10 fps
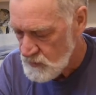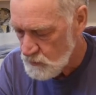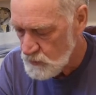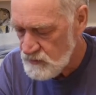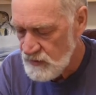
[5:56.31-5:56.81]

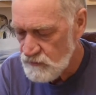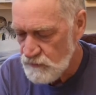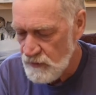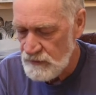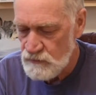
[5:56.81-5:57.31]
We would dance
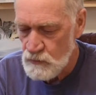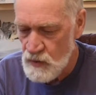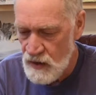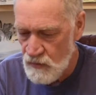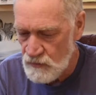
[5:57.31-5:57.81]
for like two
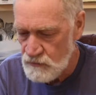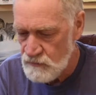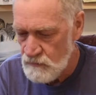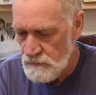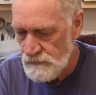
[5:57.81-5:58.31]

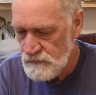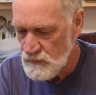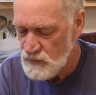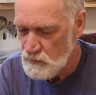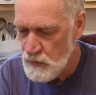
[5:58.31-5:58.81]
hours.
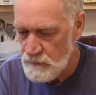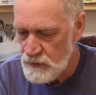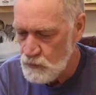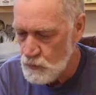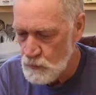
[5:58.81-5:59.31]
This was probably
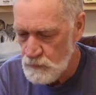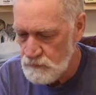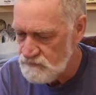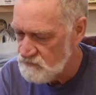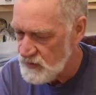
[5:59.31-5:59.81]
a group.
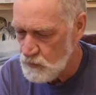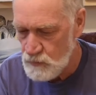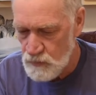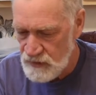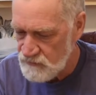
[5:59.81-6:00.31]
It
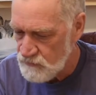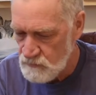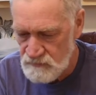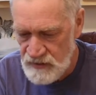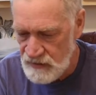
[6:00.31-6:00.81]
would range
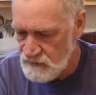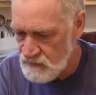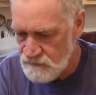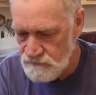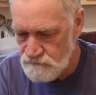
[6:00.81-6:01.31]
from ten
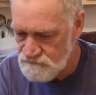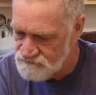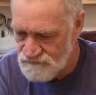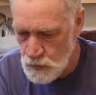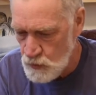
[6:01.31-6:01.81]
to
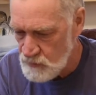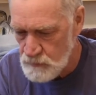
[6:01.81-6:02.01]
forty